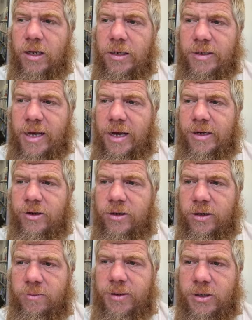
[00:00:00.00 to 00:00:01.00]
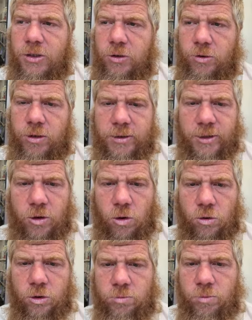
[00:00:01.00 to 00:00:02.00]
Yeah, you're a little bit sore on the
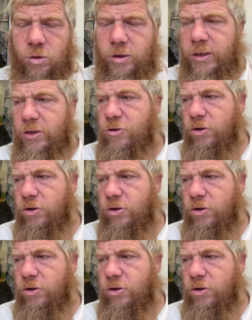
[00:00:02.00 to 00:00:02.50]
colder mornings.